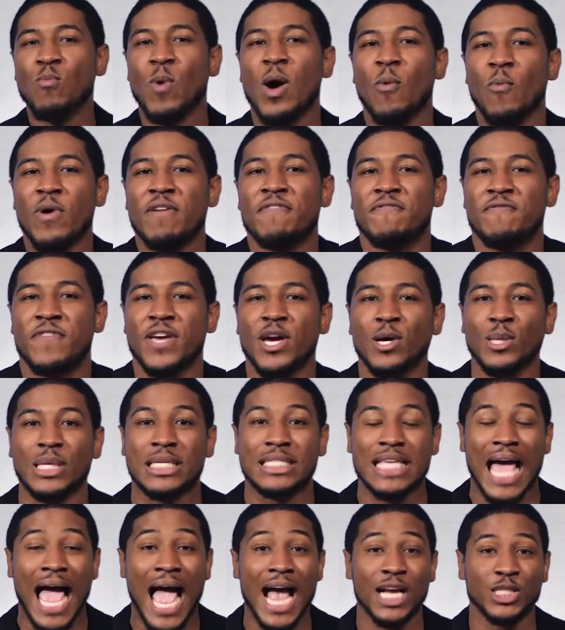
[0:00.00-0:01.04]
what we feel
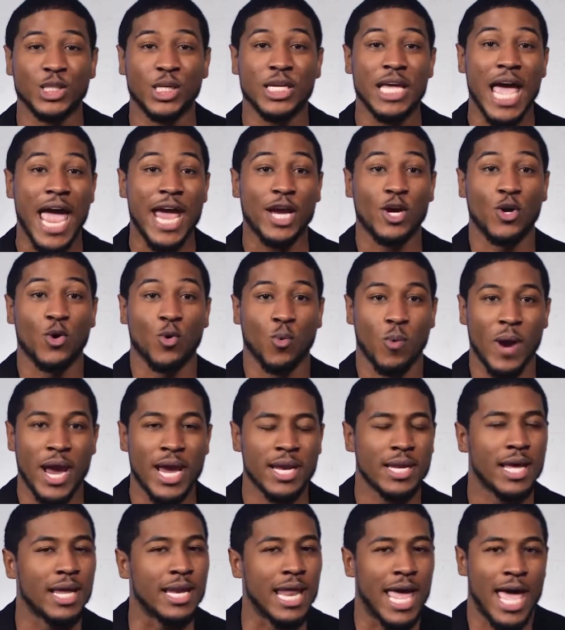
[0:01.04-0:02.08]
is actually a
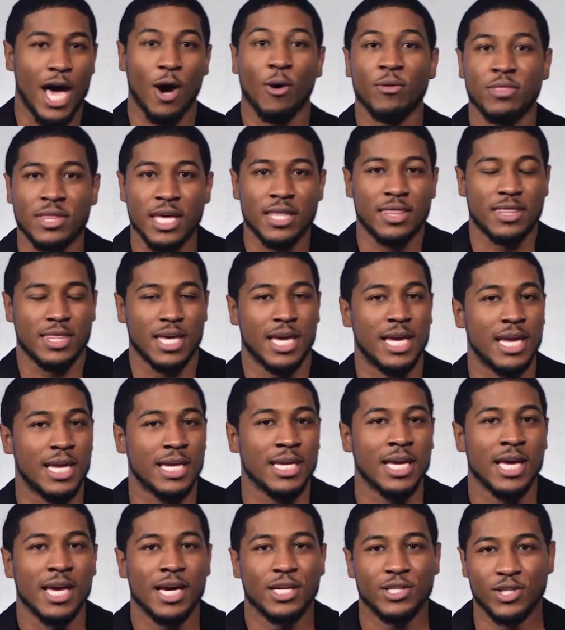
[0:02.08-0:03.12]
great and healthy
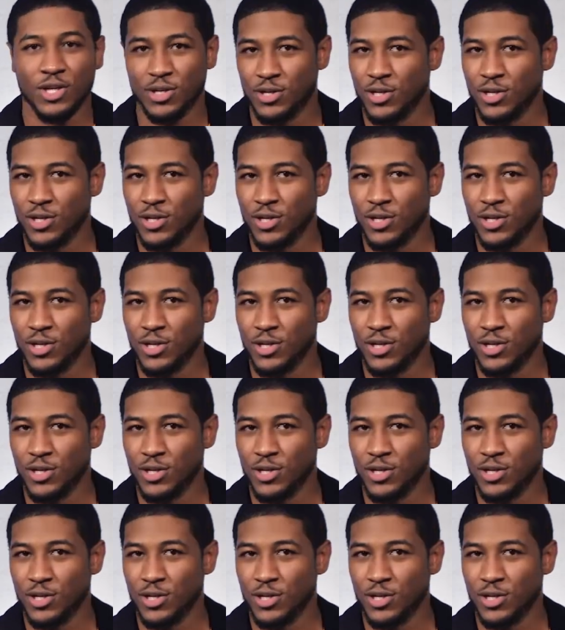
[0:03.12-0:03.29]
thing to